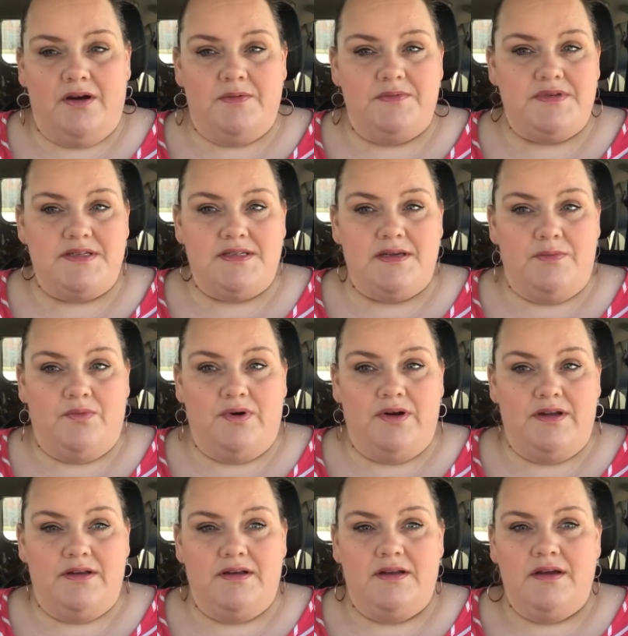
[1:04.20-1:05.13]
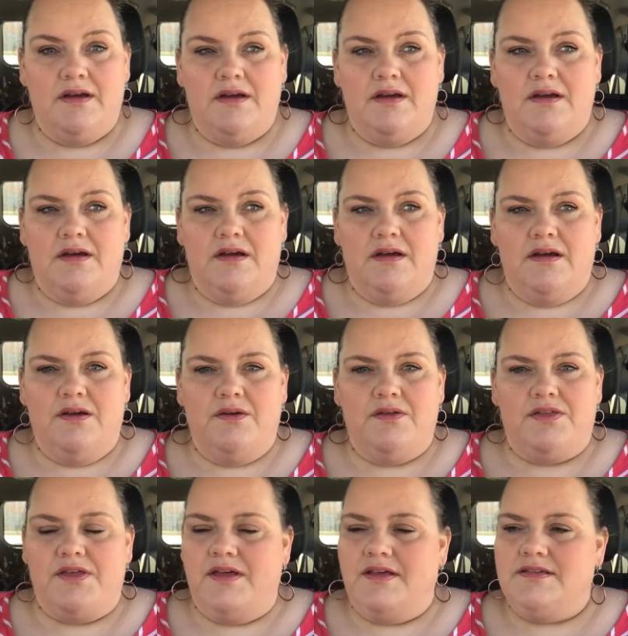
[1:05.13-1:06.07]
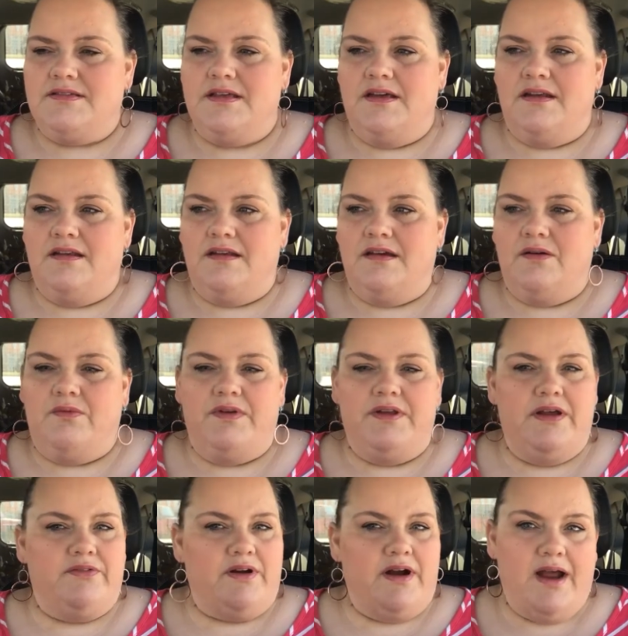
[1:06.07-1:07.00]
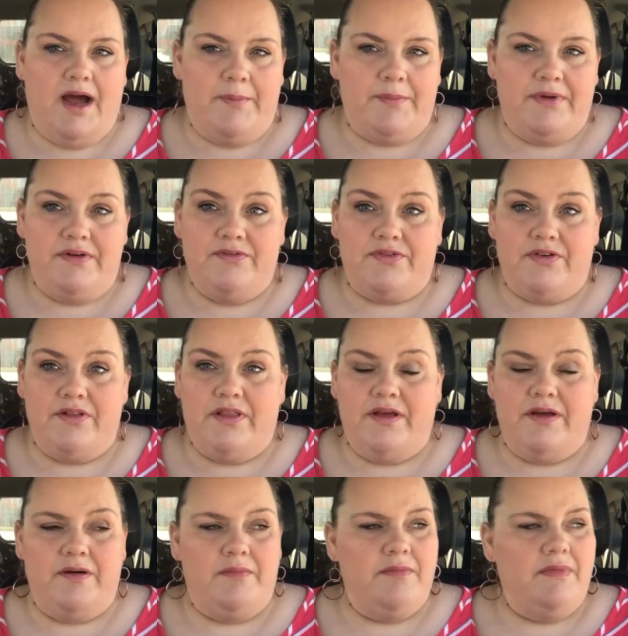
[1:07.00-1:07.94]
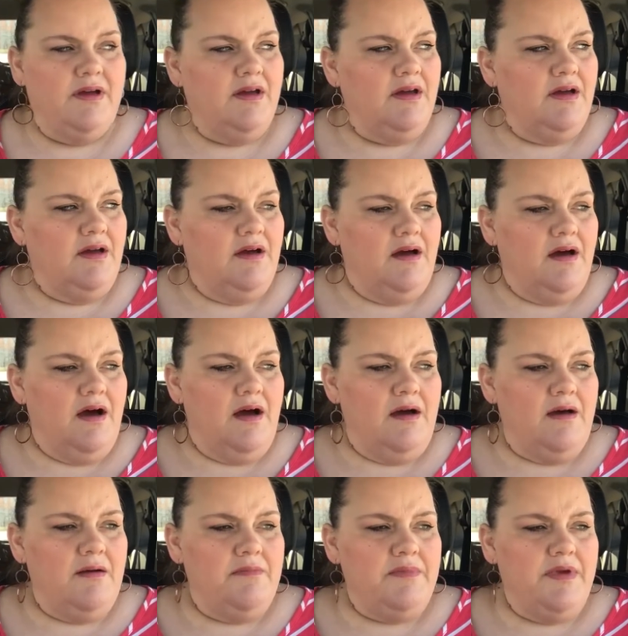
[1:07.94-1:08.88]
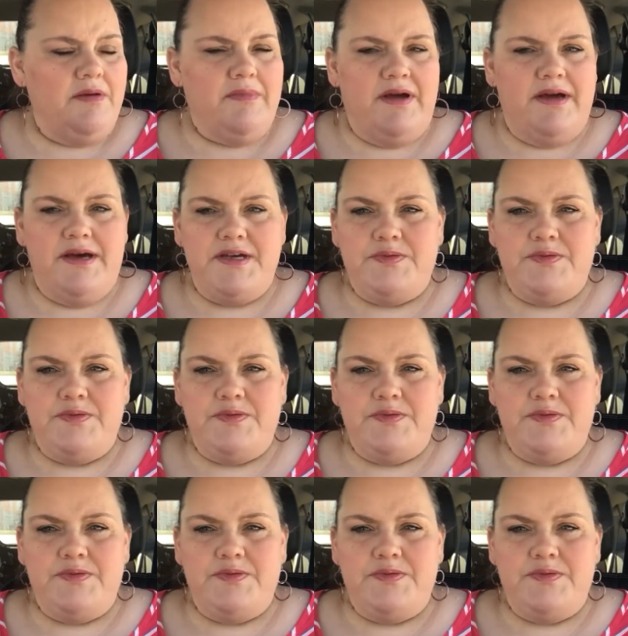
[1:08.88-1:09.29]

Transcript: hope to someone who thinks that it will never happen for them. Uh, me and my